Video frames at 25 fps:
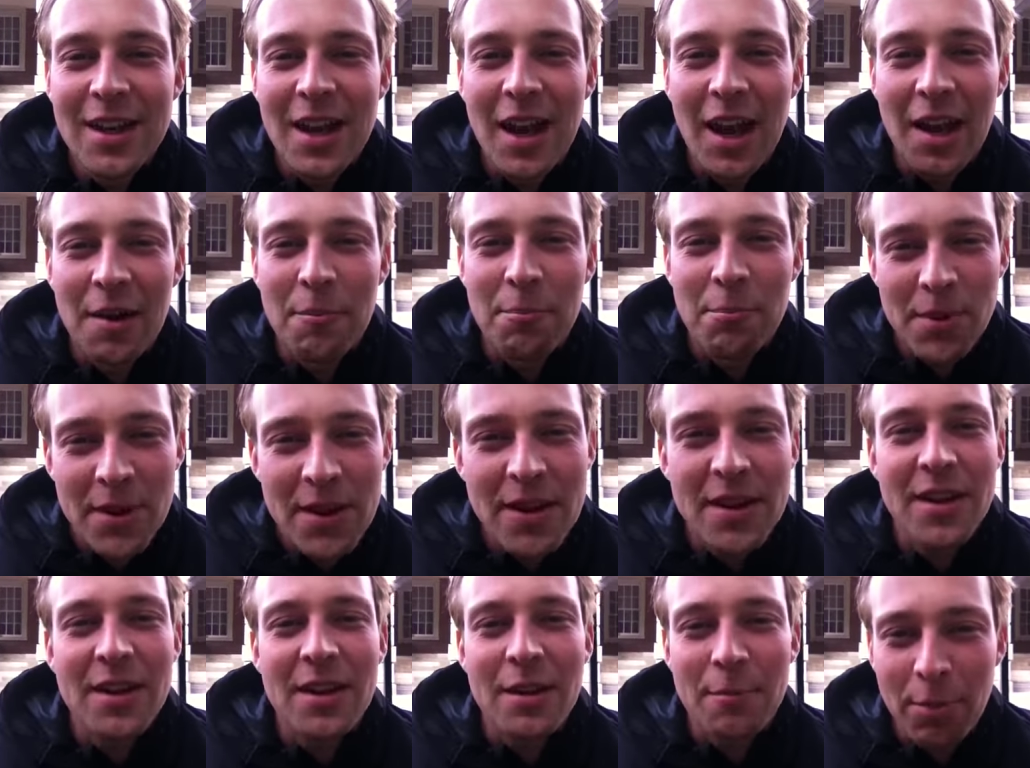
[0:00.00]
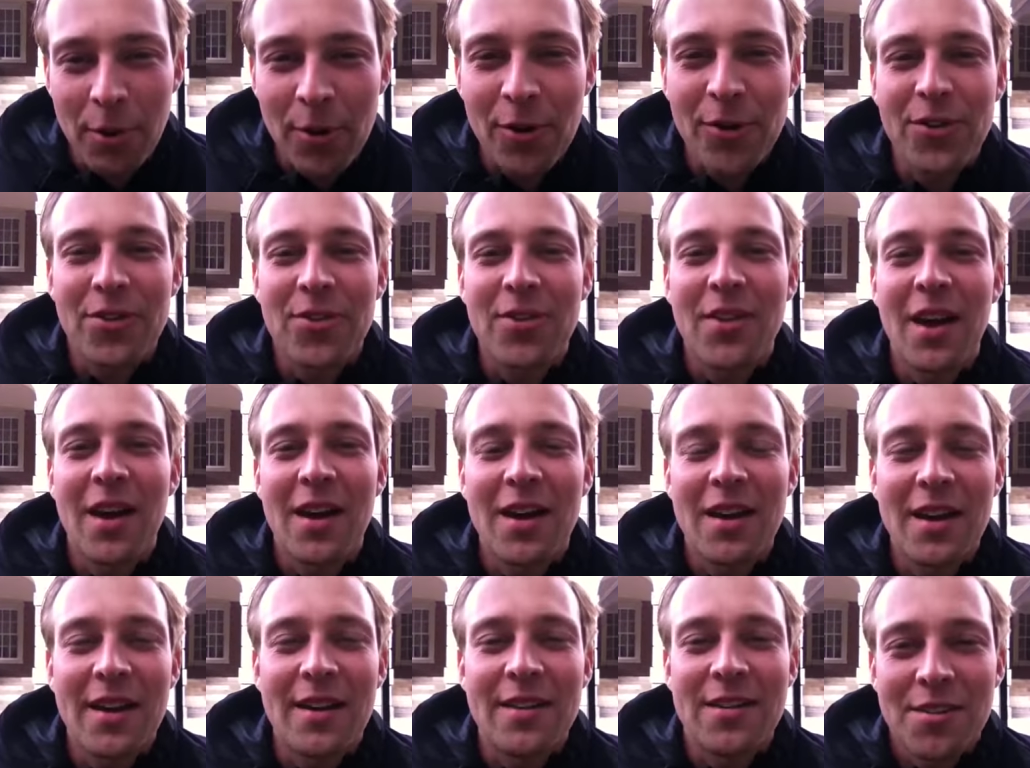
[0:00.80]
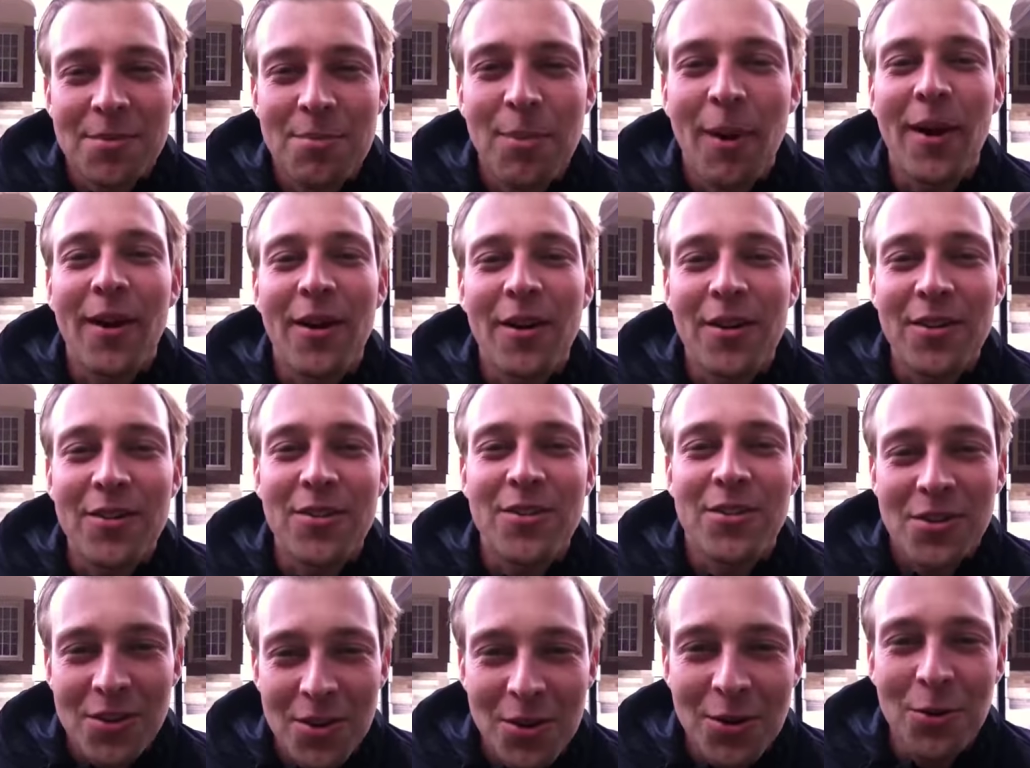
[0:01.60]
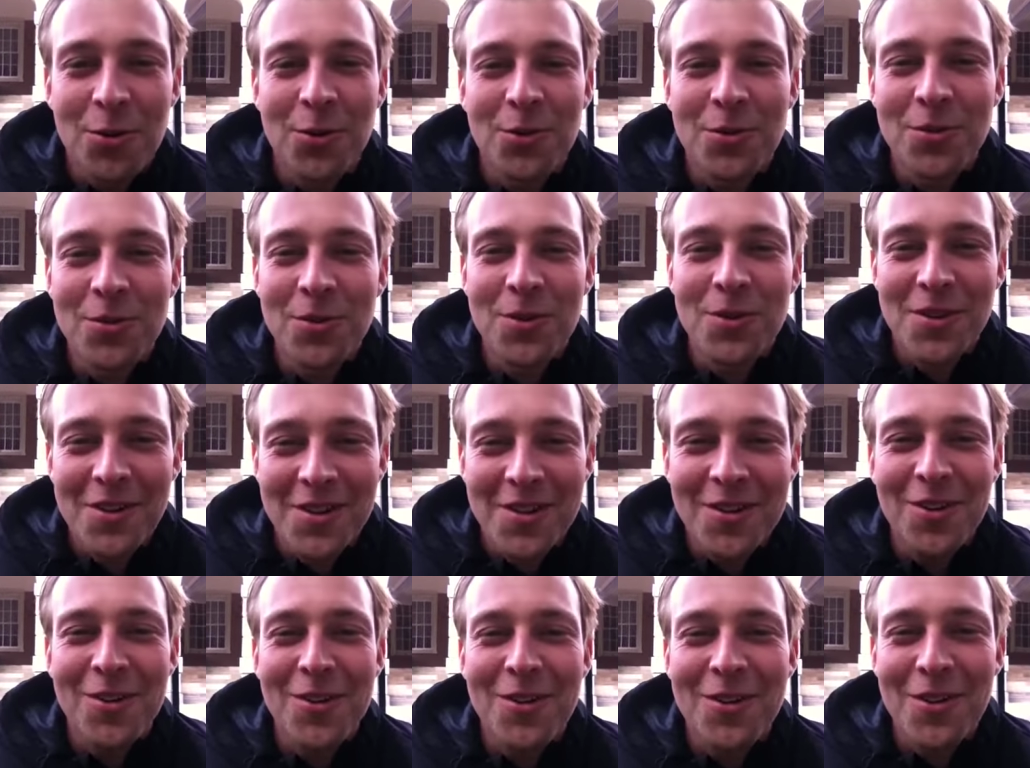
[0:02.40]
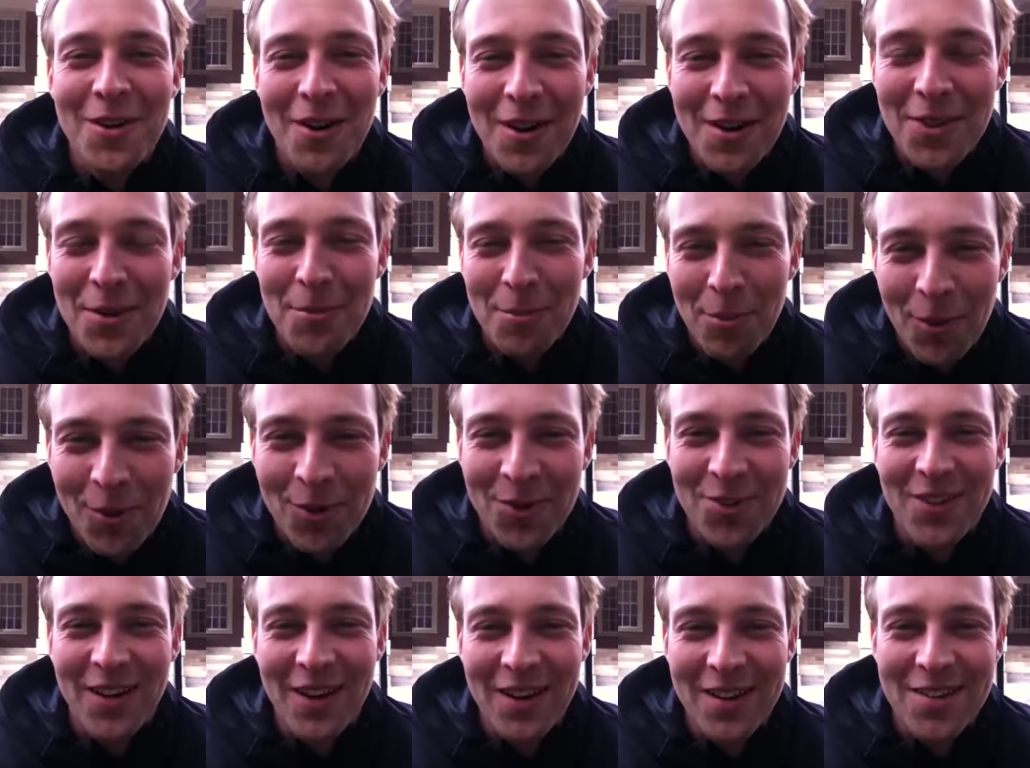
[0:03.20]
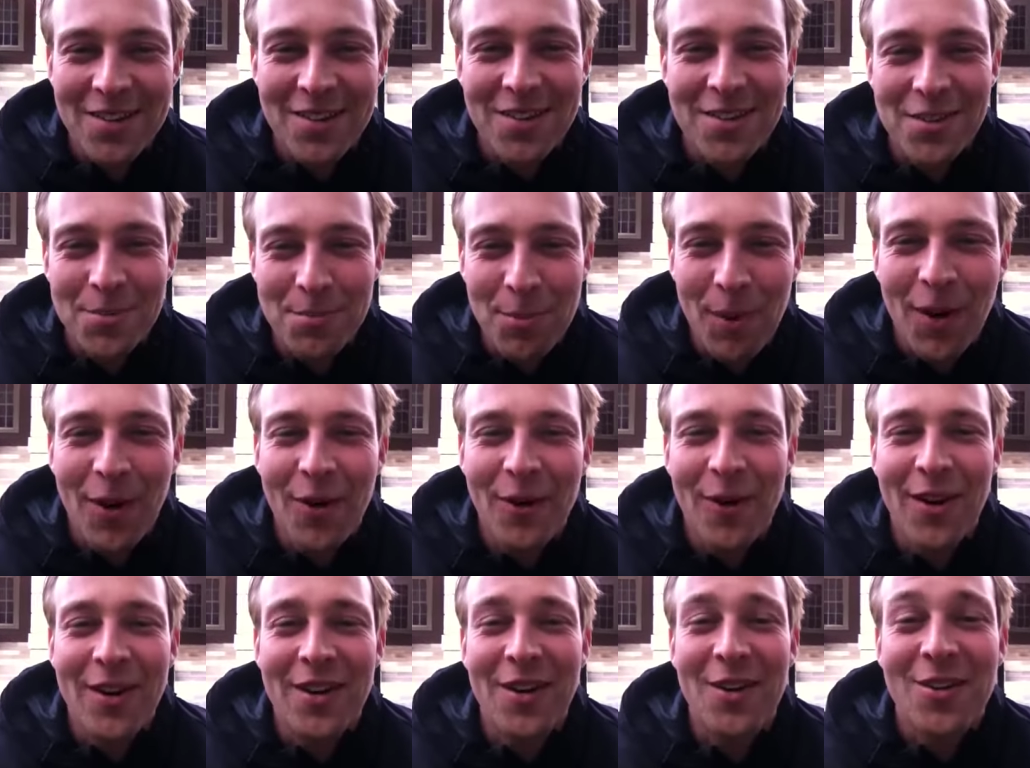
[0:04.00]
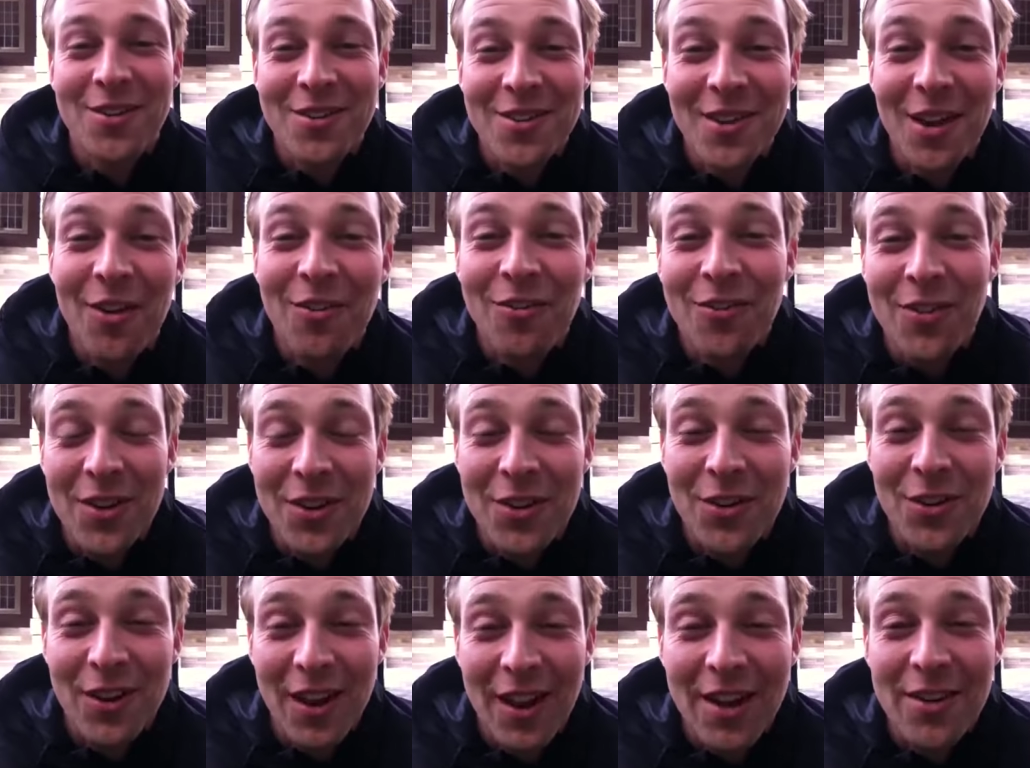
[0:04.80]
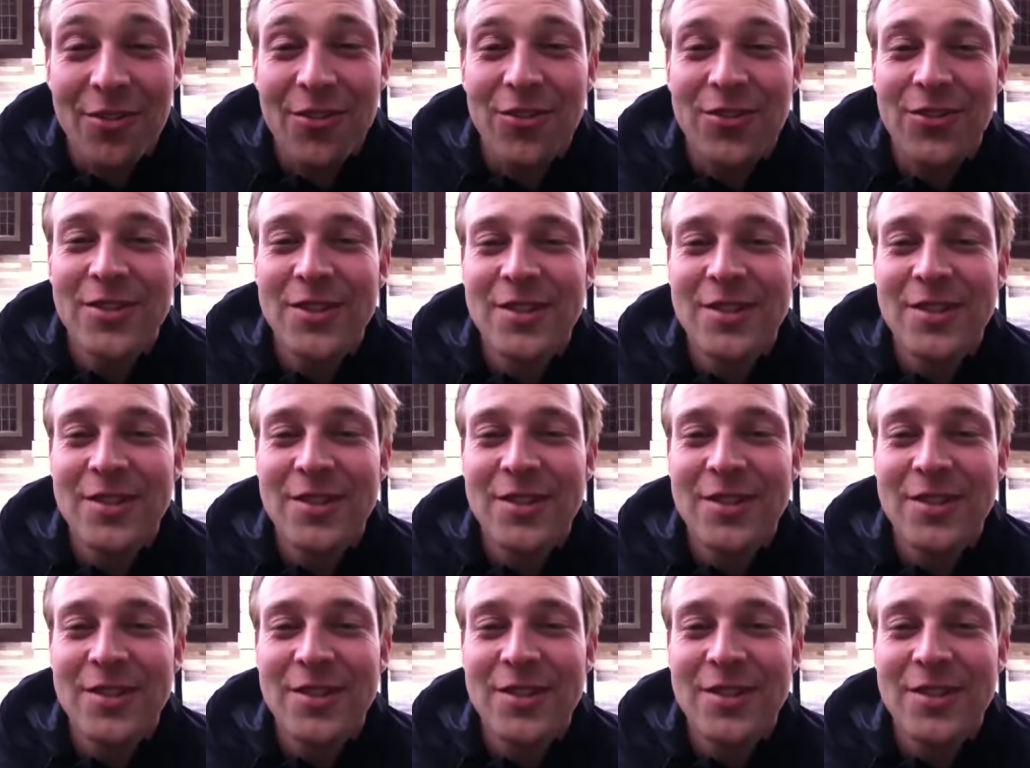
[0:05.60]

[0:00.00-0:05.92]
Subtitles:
and being a person that inspires you. You're the person that is inspiring yourself in your life.